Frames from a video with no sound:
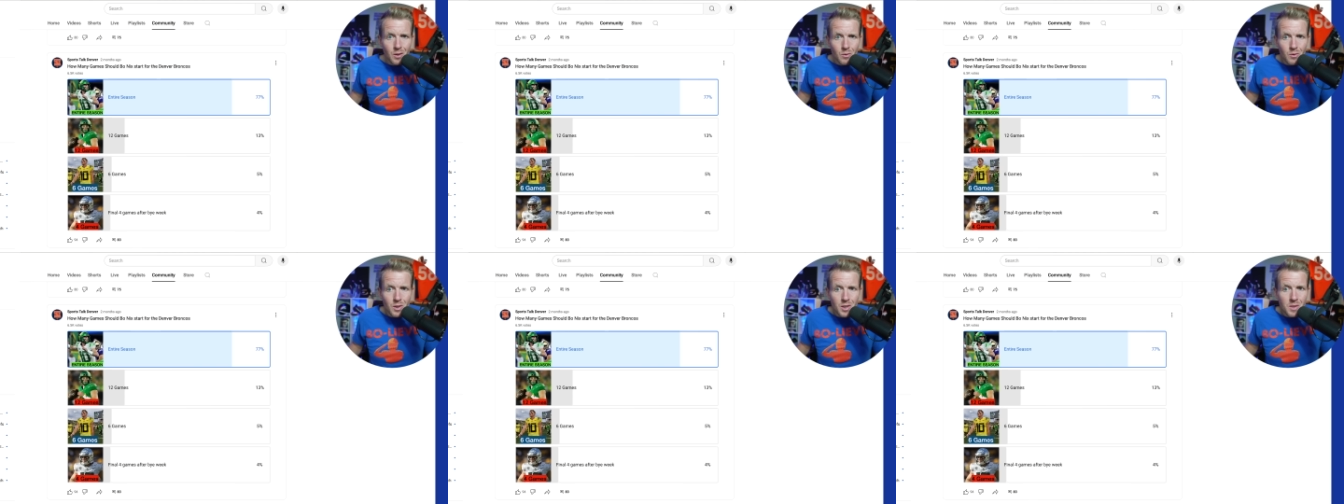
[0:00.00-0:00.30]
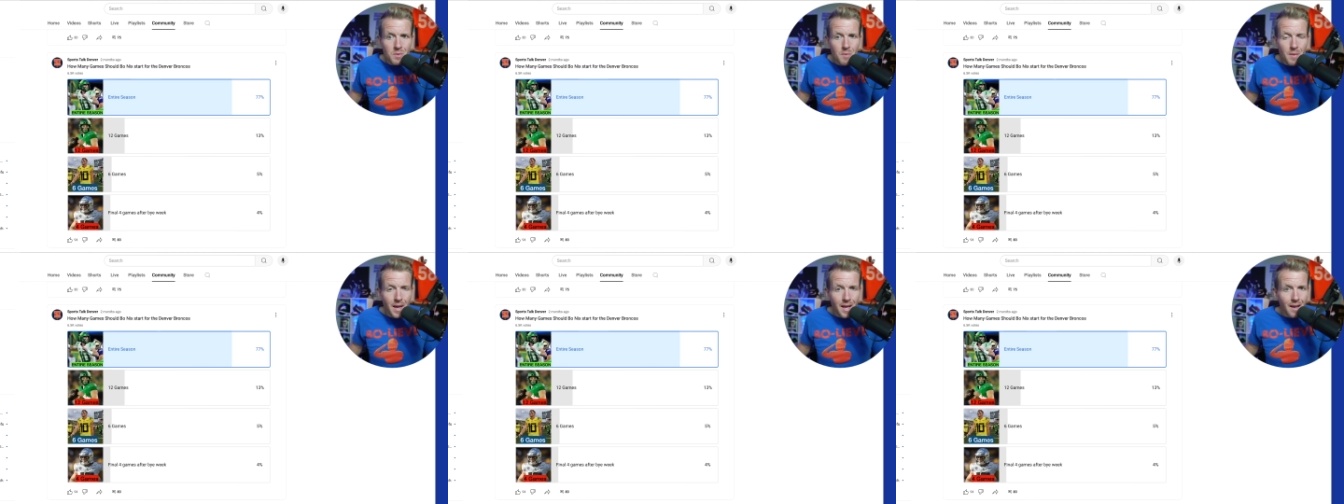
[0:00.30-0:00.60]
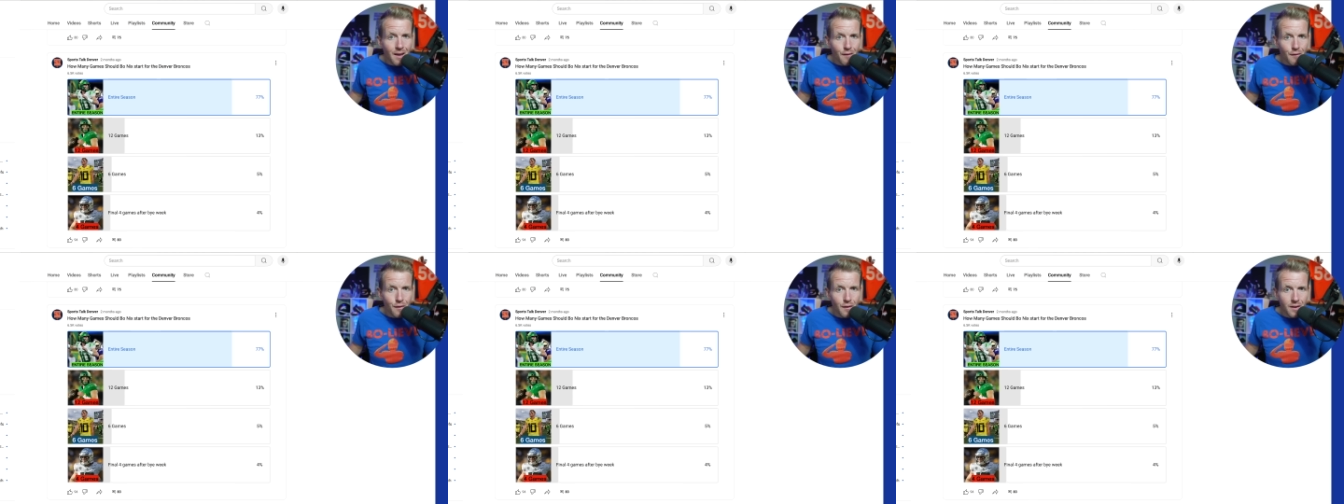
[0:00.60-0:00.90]
You were just
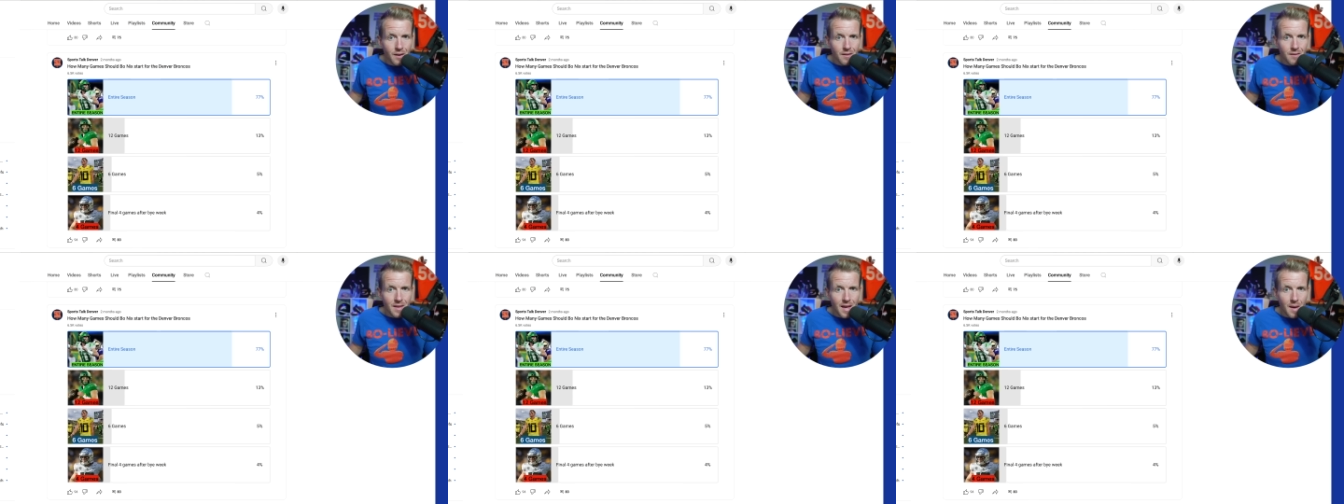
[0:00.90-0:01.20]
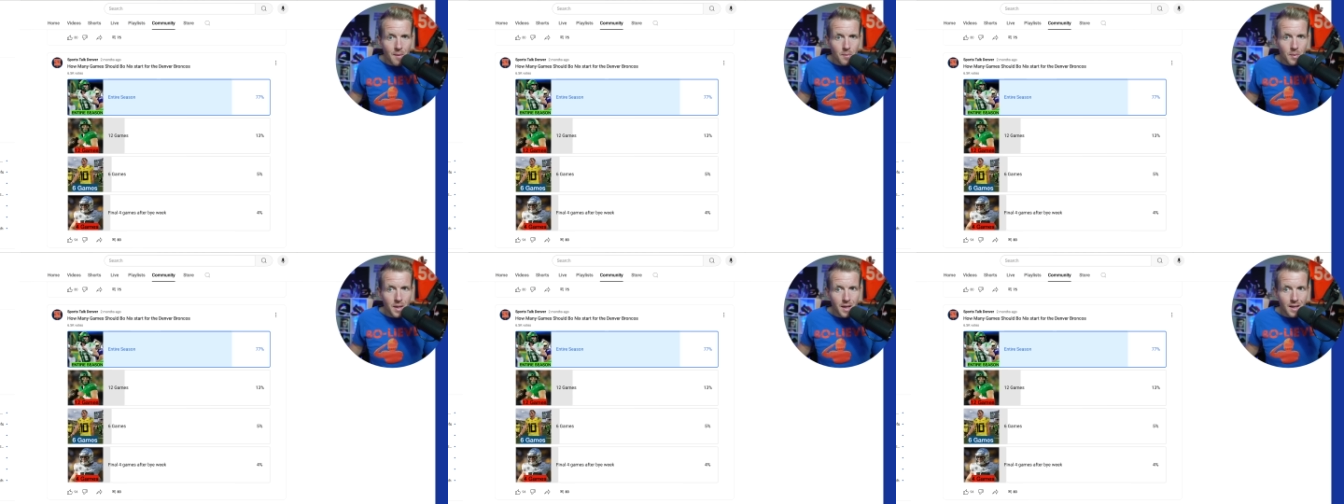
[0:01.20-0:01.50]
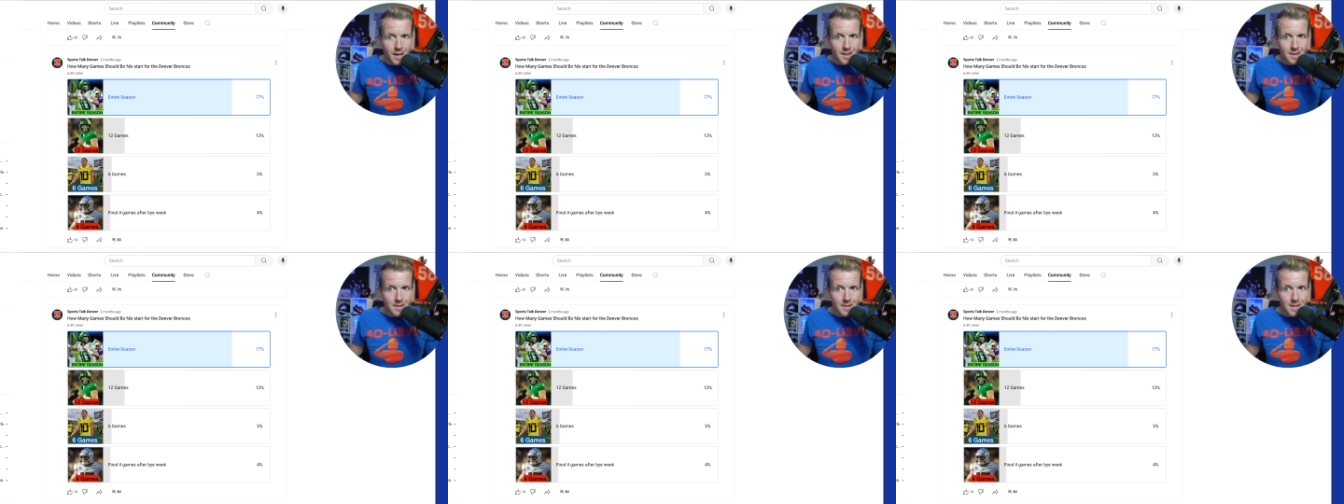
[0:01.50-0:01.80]
making fun of that
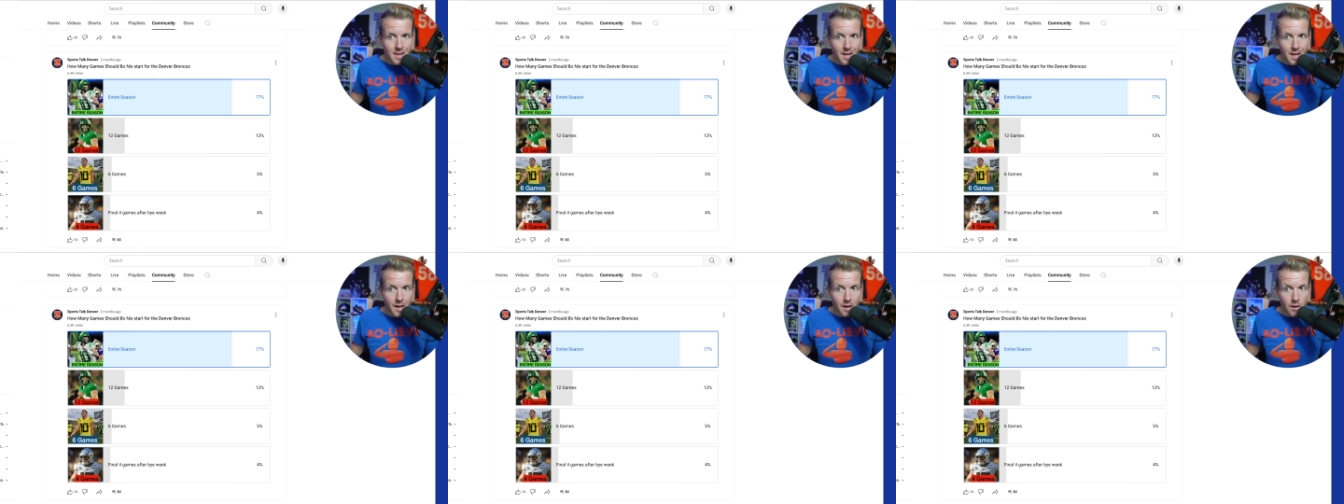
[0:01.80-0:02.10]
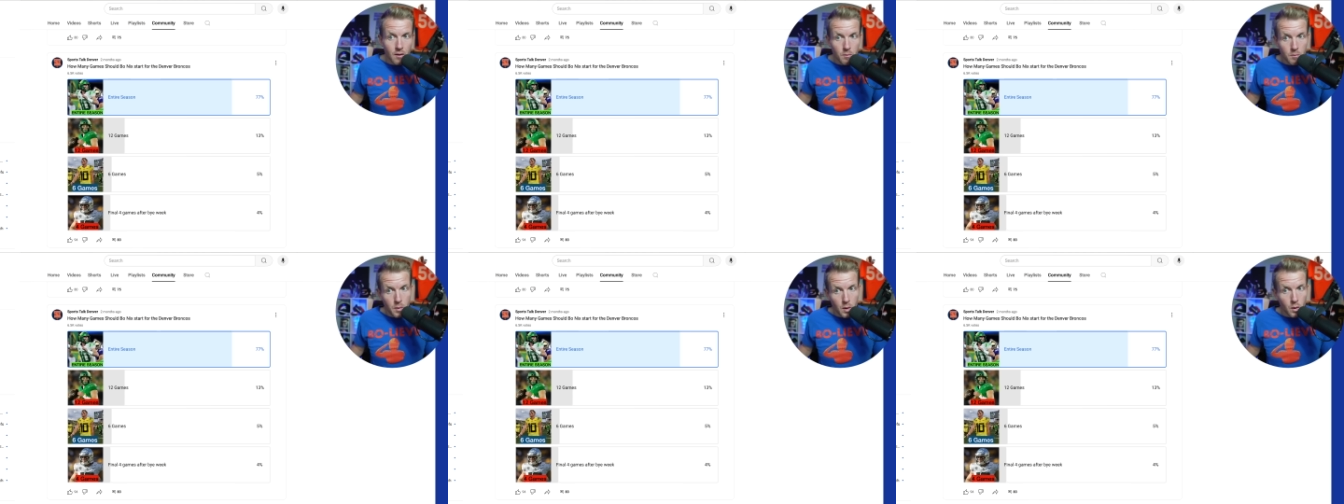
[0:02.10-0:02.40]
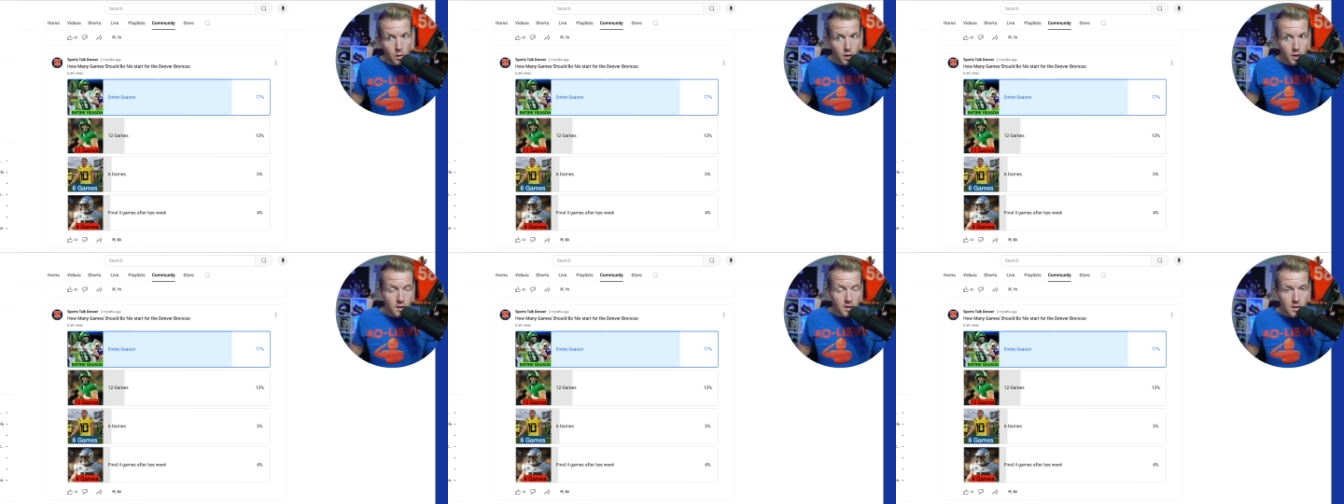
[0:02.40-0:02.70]
pick and saying
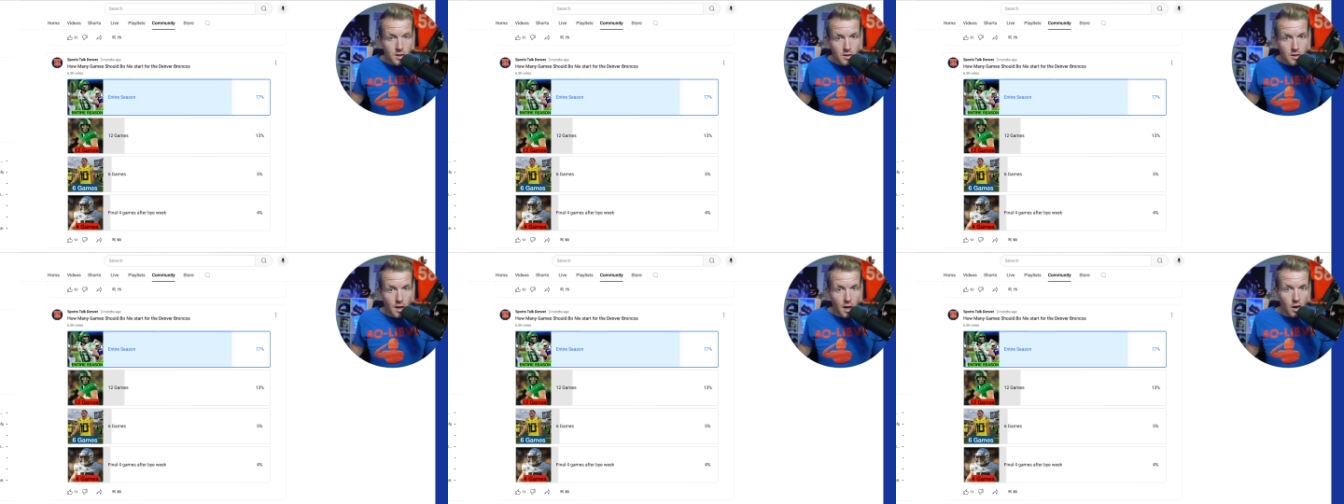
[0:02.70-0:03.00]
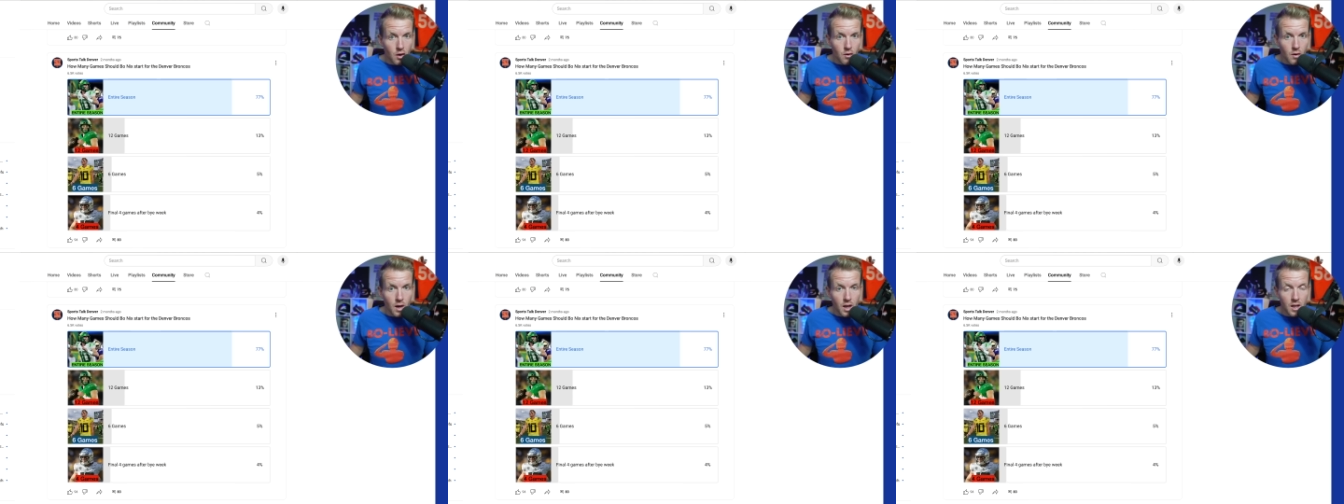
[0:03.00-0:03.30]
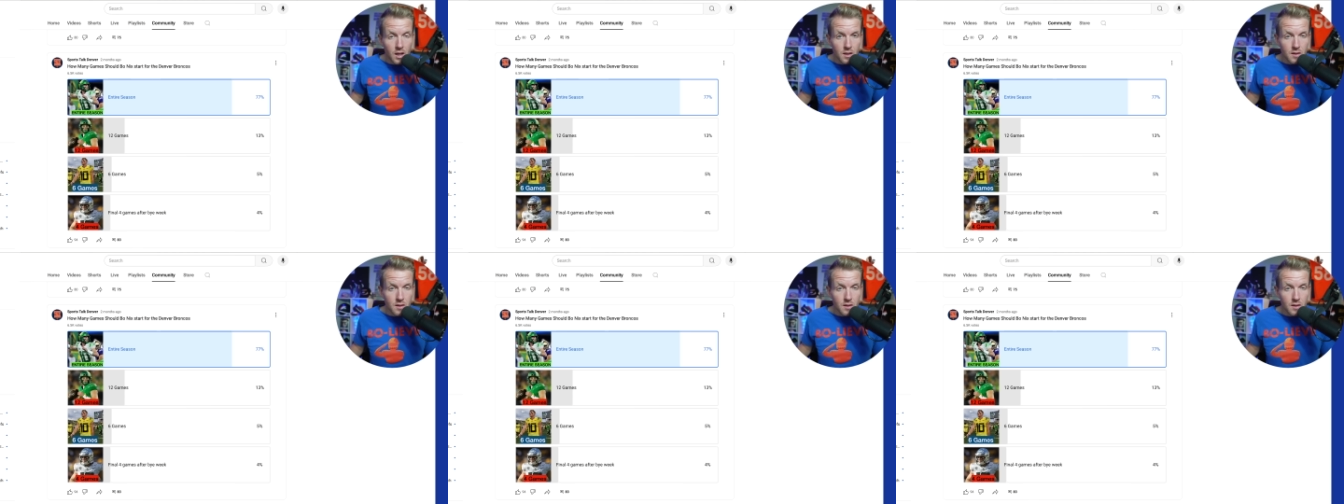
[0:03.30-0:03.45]
Bo Nix isn't that great.